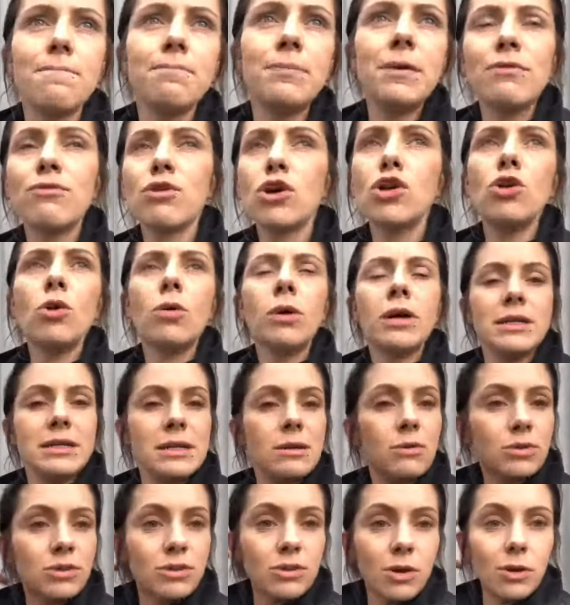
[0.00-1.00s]
they've got no
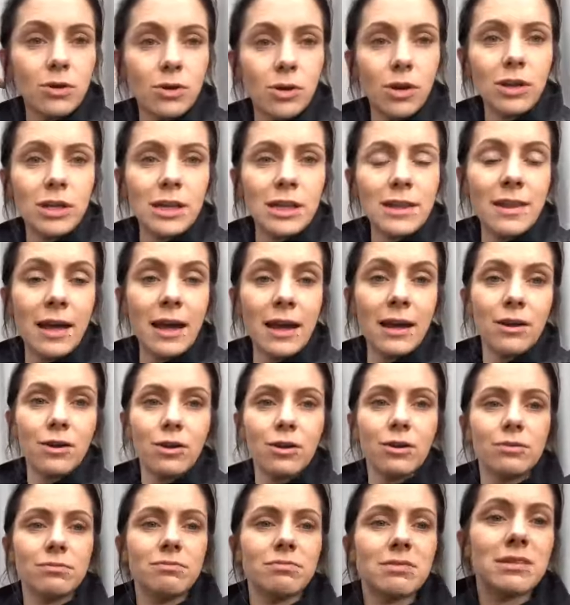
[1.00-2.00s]
idea what's going on in
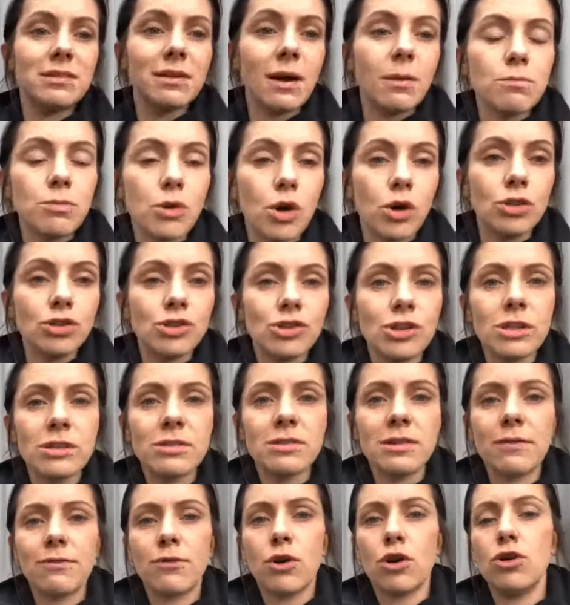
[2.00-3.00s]
their
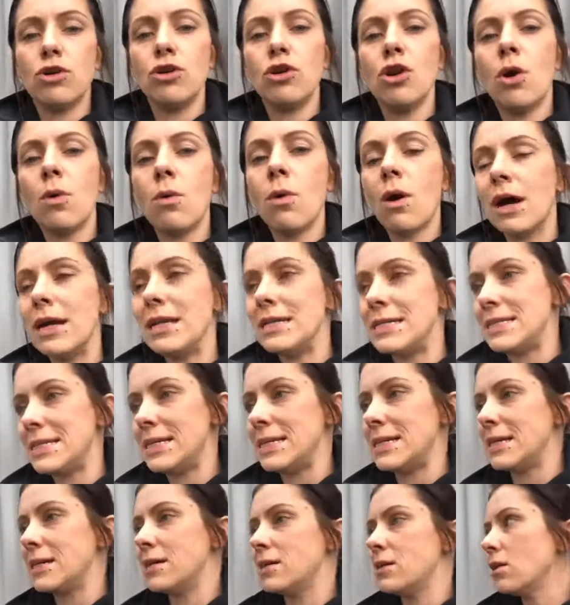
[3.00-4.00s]
subconscious. They've got no
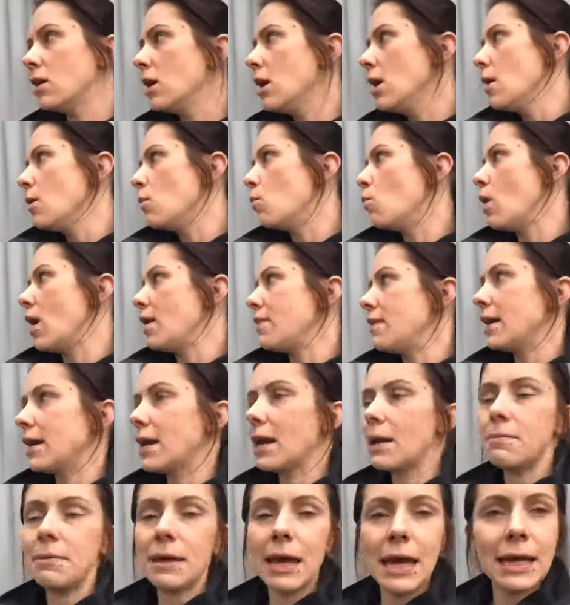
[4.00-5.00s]
idea why they
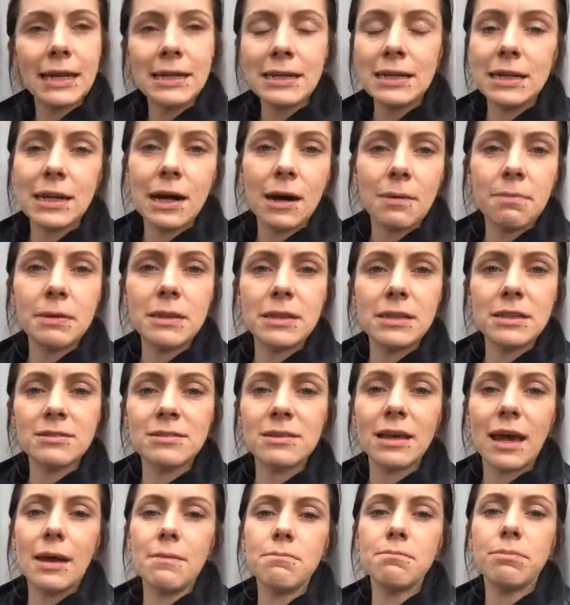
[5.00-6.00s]
kept ending up in the
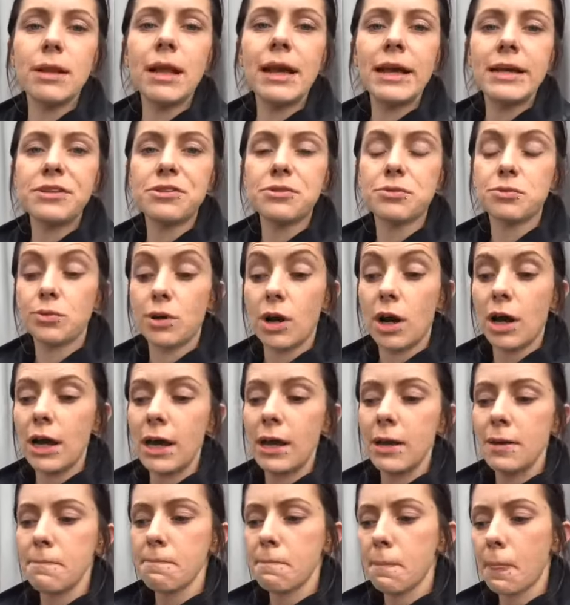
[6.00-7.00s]
same place,
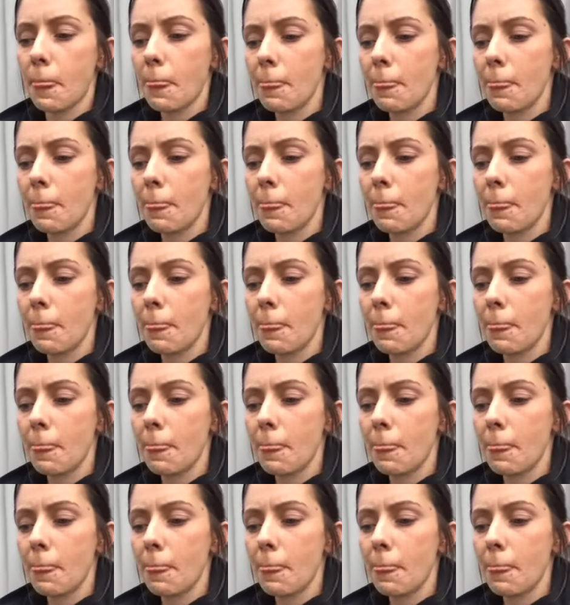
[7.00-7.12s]
right?